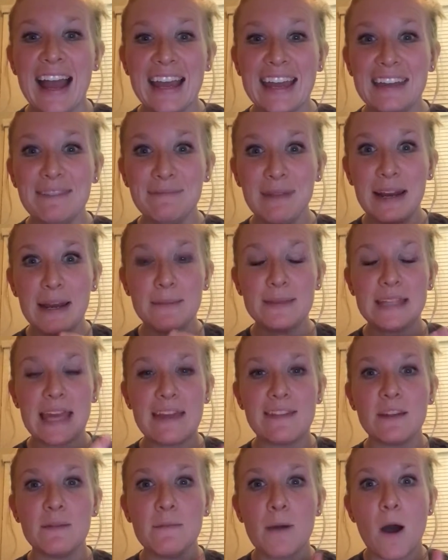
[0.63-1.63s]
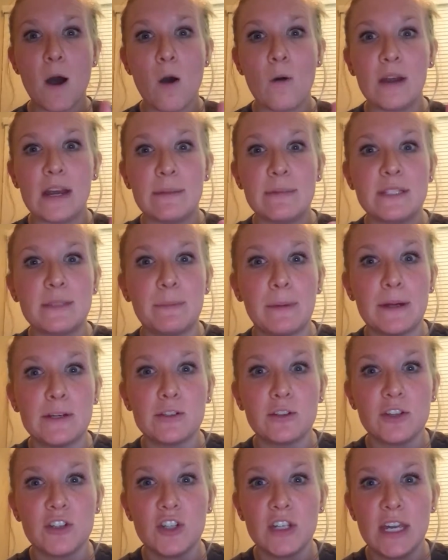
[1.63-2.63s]
Hi, my name's Caitlin Moe, and I'm a
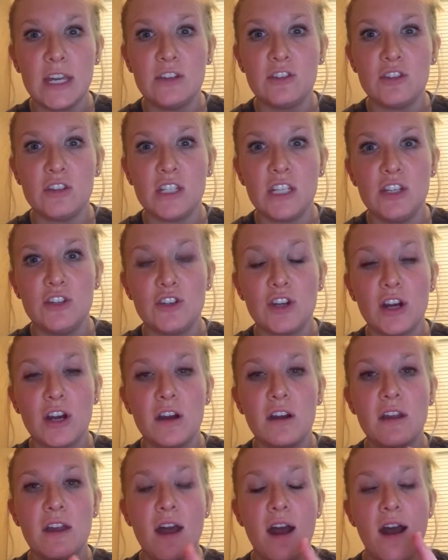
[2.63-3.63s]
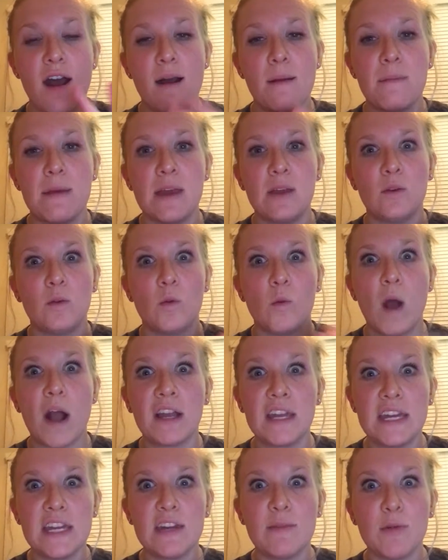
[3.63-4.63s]
special education teacher in
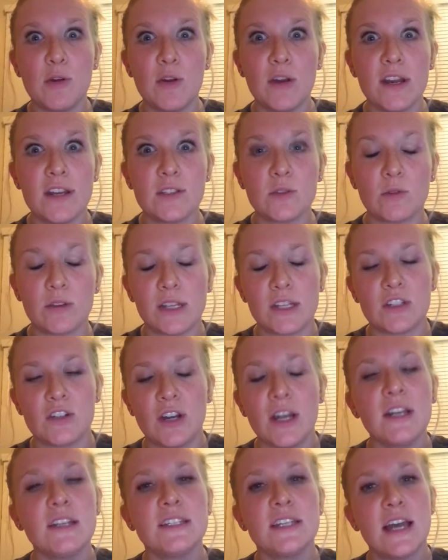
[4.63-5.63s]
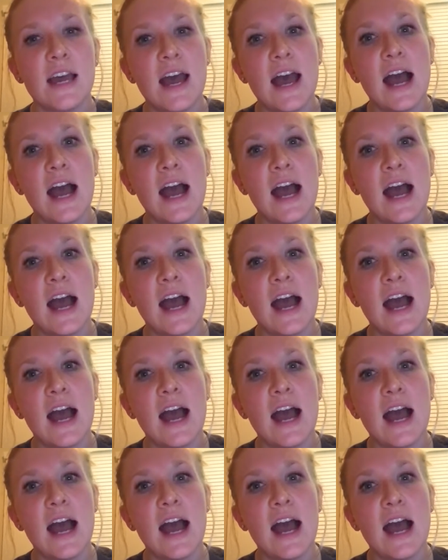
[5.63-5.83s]
Milwaukee Community School District.